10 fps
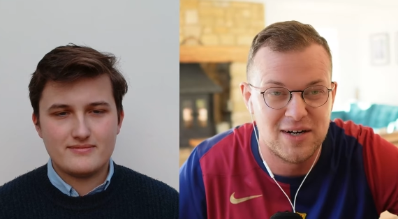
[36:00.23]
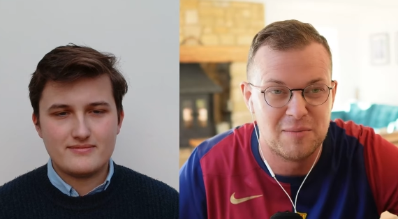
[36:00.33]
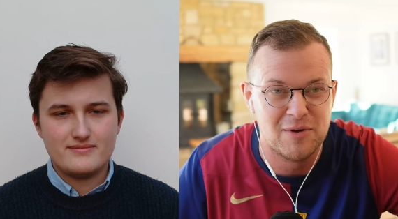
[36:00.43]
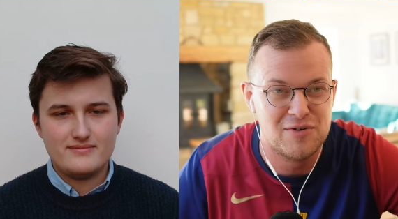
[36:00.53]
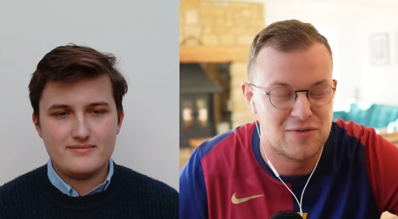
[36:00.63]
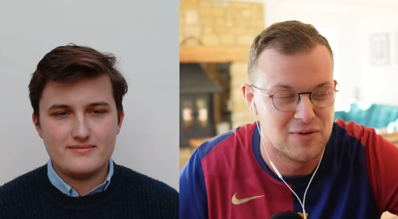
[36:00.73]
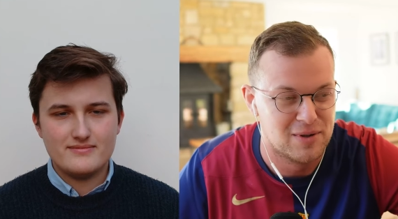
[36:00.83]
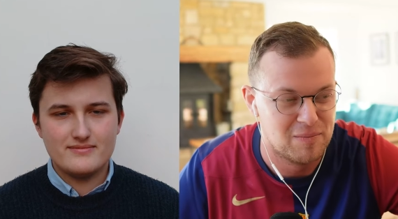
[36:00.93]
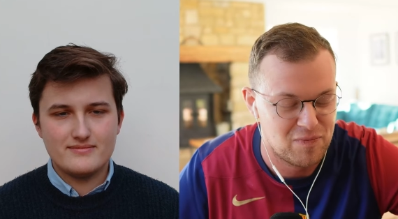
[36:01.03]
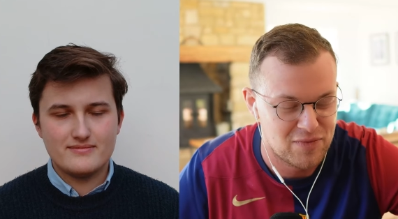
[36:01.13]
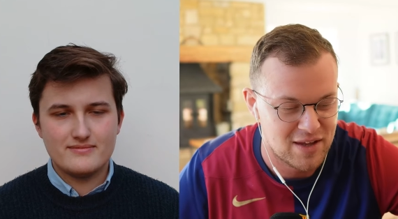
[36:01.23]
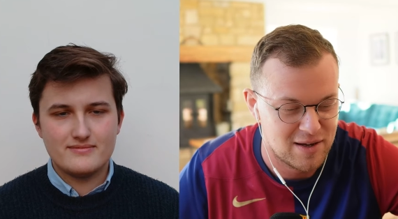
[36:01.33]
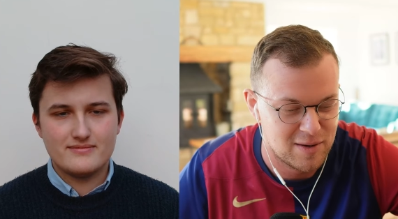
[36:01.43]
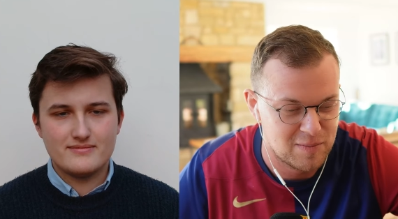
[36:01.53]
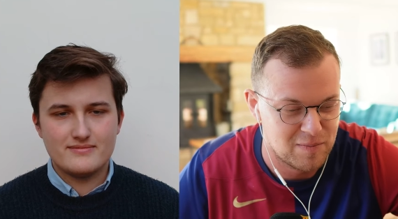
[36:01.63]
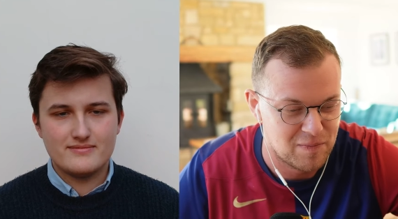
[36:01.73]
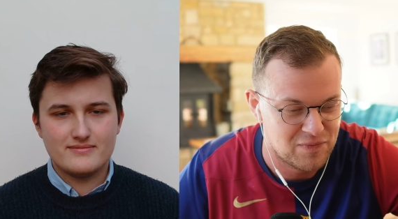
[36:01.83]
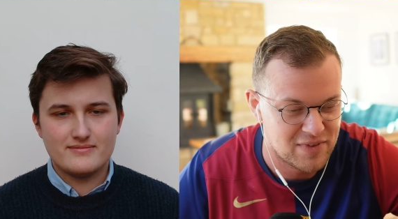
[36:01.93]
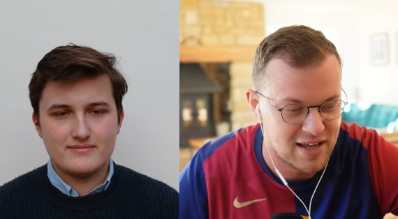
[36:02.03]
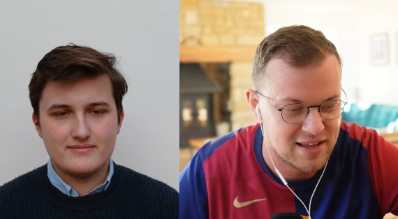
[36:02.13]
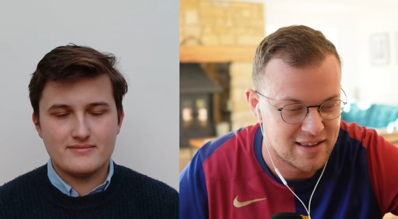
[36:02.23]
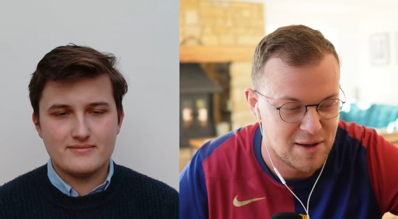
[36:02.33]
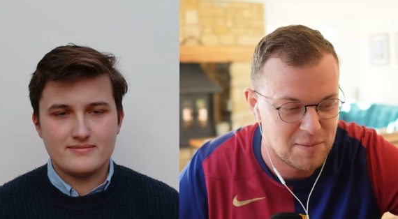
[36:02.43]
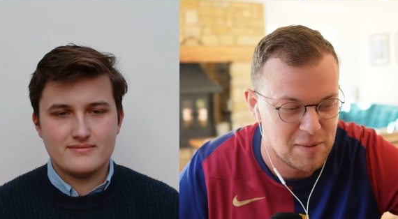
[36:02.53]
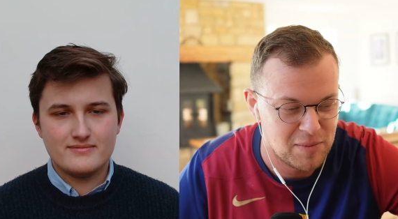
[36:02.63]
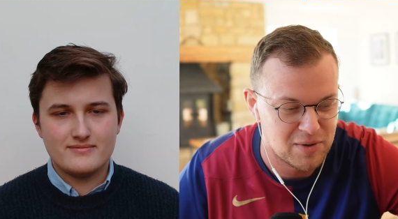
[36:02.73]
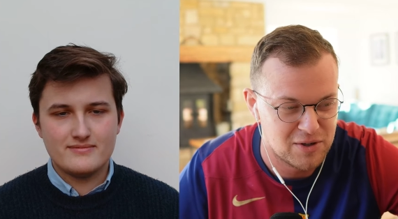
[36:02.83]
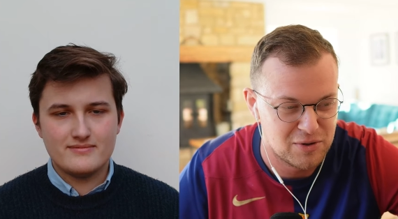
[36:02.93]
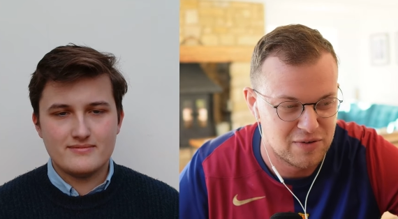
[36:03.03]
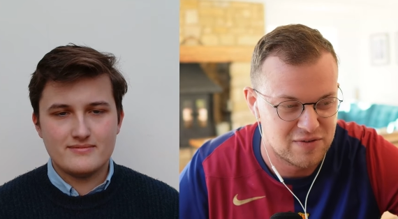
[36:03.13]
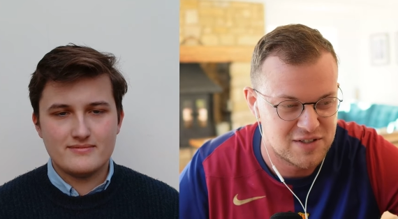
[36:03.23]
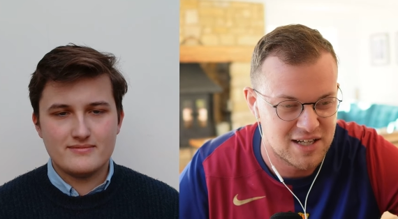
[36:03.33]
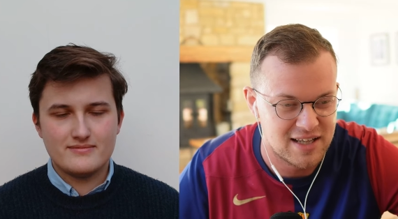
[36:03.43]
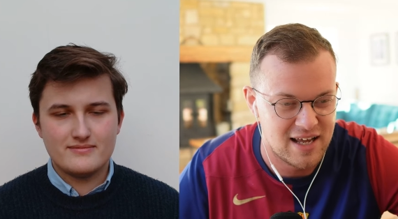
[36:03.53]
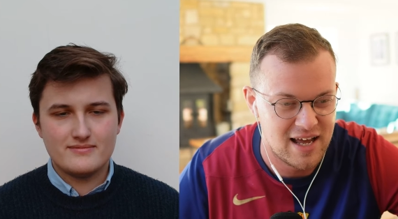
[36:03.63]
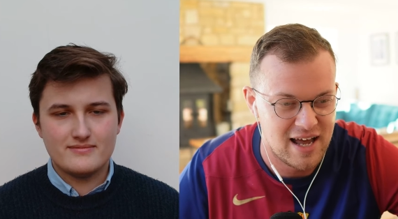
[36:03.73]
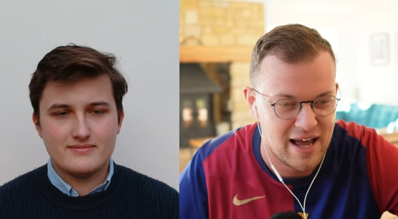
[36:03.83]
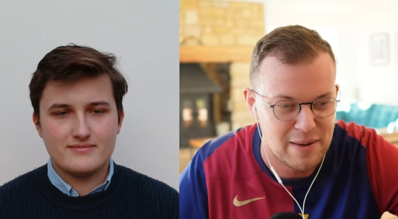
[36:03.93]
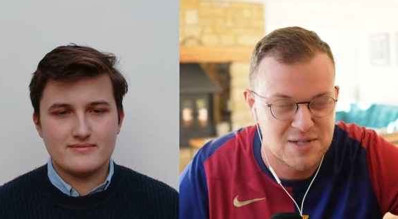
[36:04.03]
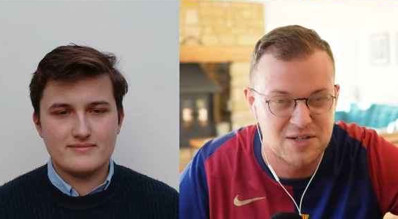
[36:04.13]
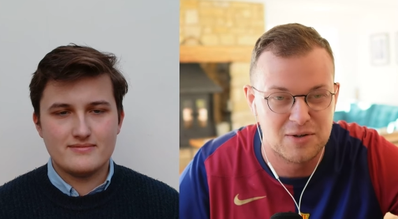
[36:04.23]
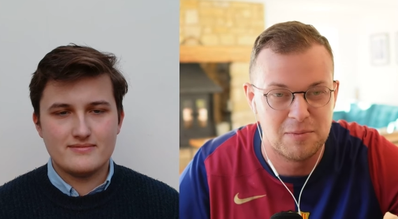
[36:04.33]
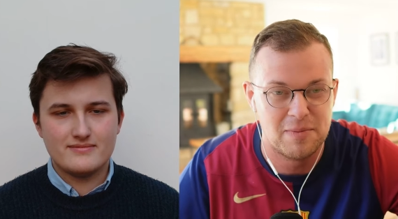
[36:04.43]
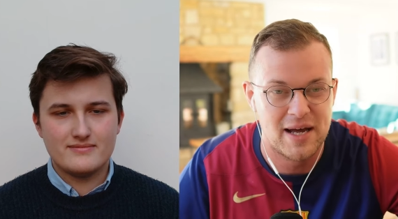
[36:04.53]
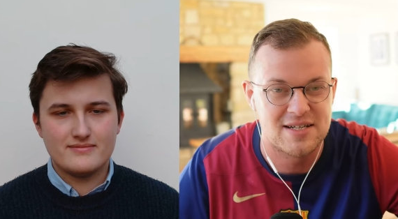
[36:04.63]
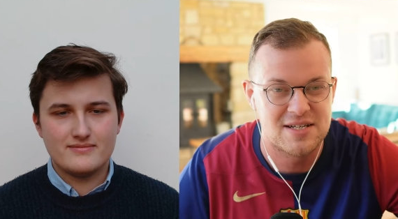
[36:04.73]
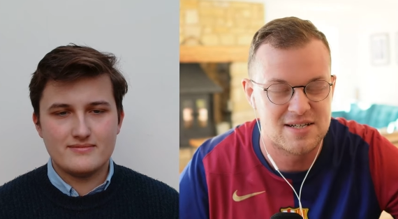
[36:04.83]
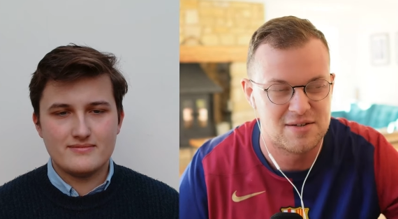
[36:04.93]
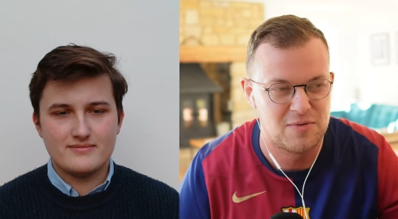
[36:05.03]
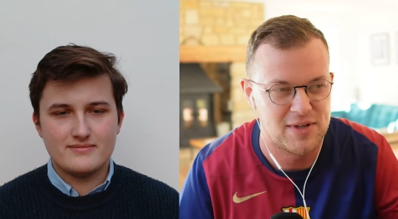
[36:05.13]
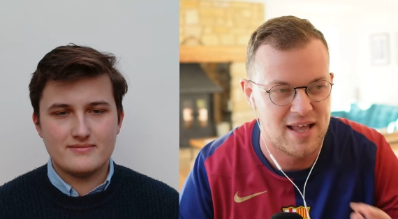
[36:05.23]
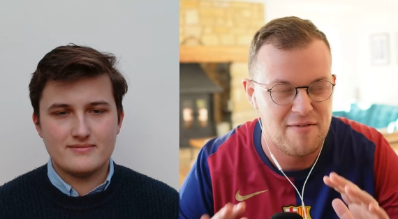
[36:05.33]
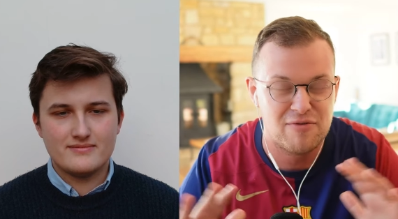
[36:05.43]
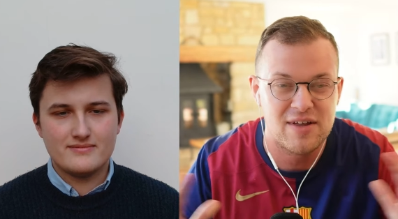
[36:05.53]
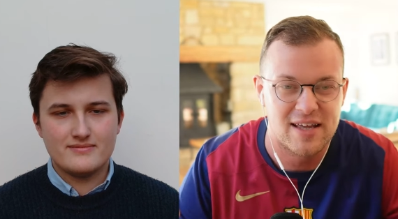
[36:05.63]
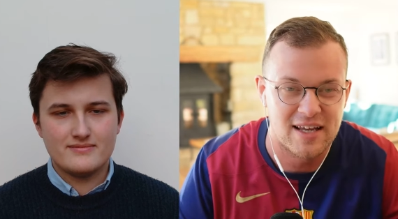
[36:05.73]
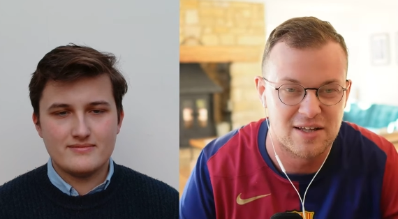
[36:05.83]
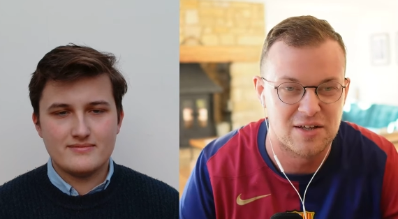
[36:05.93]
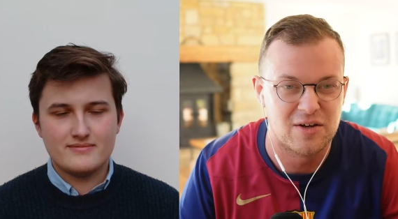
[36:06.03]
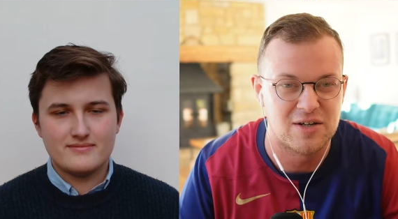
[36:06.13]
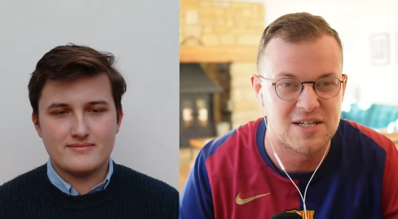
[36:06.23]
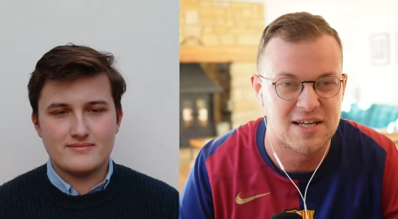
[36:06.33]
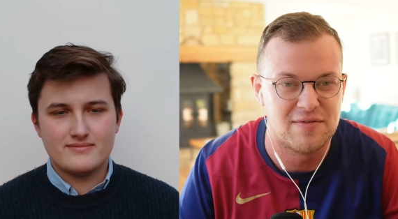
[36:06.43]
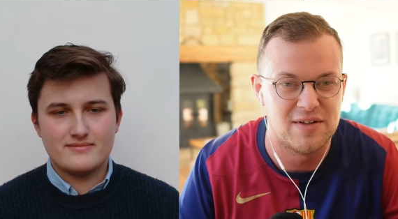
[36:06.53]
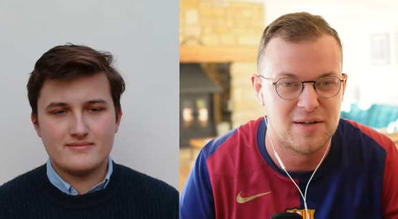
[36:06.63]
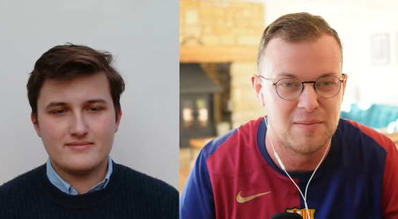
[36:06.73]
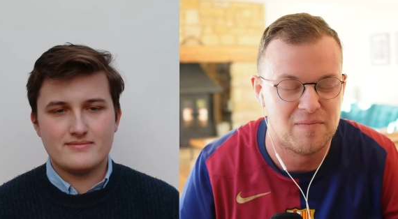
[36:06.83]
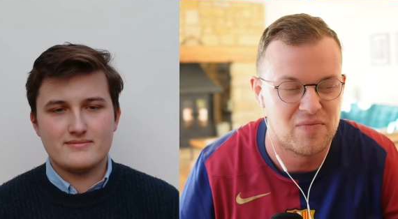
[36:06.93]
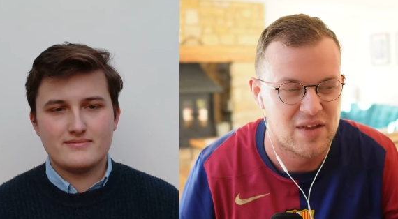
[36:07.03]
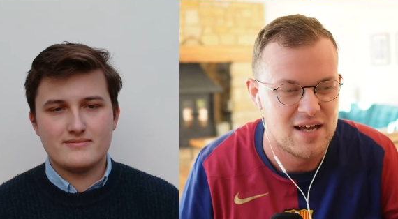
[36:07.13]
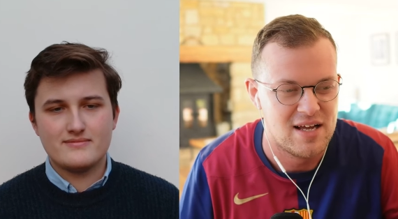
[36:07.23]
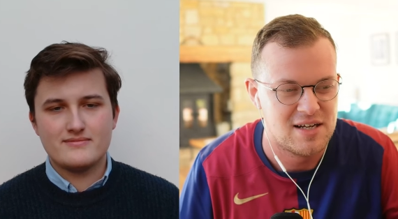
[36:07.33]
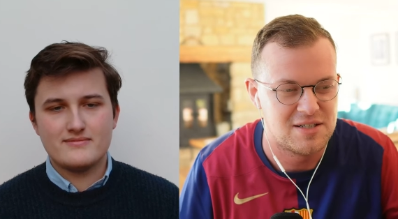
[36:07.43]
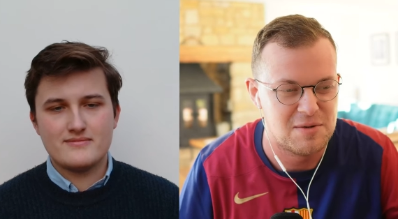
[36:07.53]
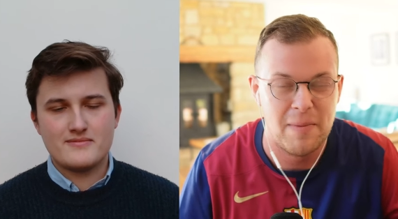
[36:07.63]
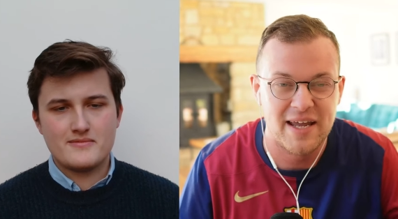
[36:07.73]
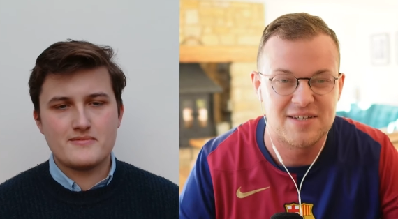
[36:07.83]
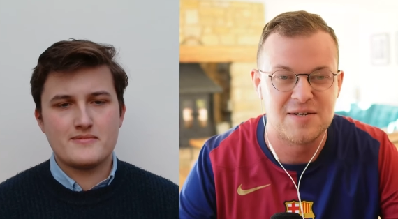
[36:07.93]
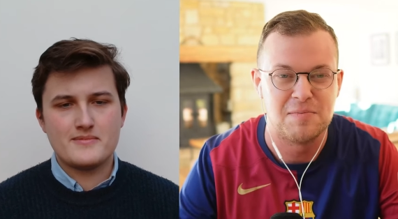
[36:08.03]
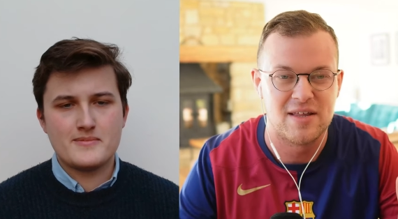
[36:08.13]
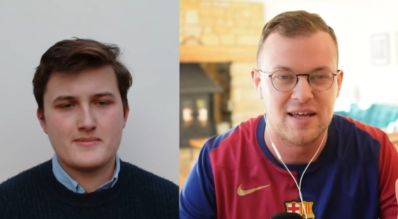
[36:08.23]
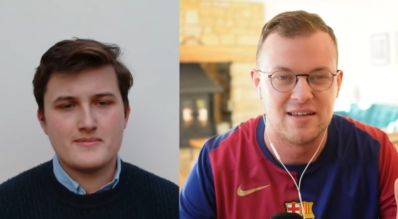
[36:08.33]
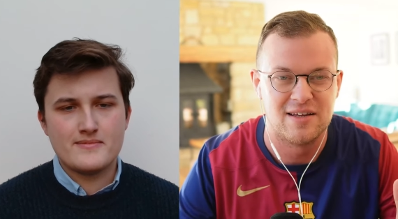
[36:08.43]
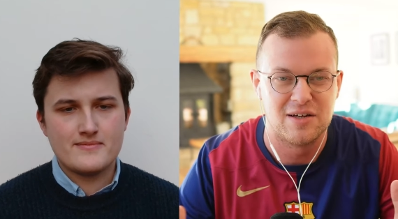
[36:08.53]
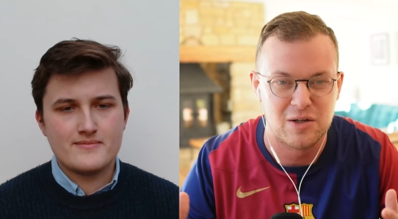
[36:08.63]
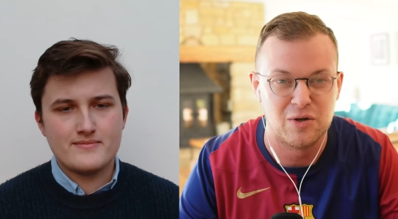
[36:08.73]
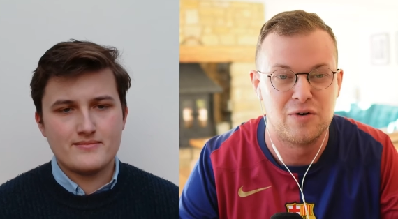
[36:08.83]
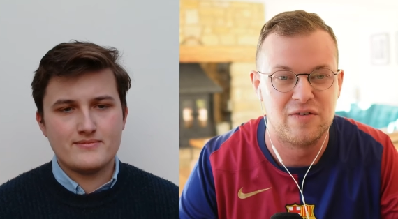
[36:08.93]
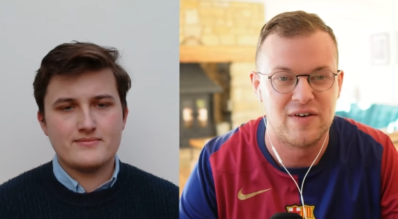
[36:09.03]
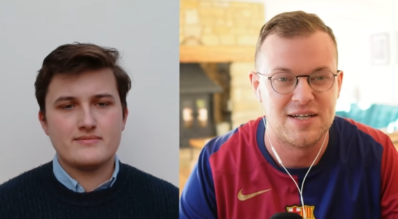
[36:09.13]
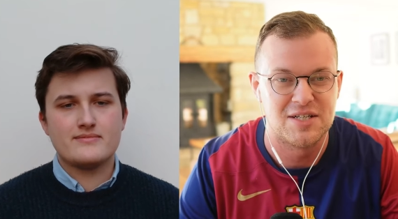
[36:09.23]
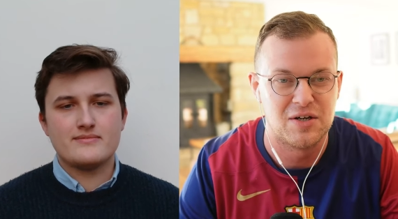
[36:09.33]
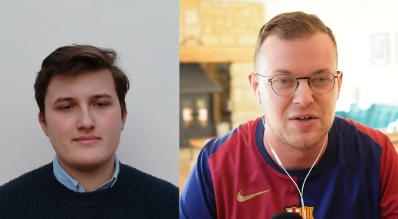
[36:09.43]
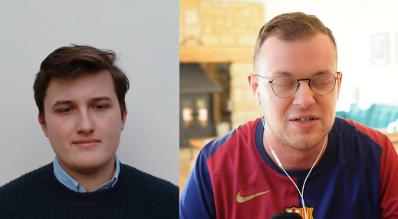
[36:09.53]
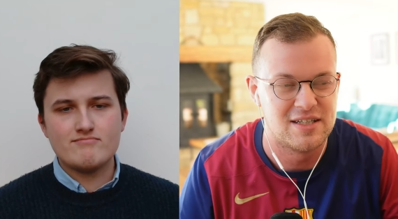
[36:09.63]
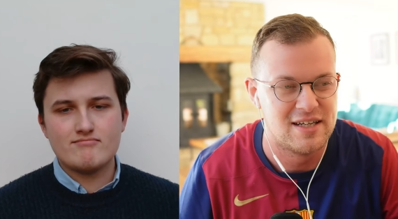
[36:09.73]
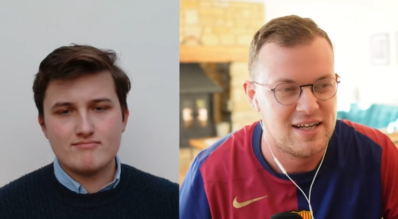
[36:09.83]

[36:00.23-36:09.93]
Speaker 1: beautiful. Um, they're people who have done their absolute best with everything that God has given them to make something that glorifies God.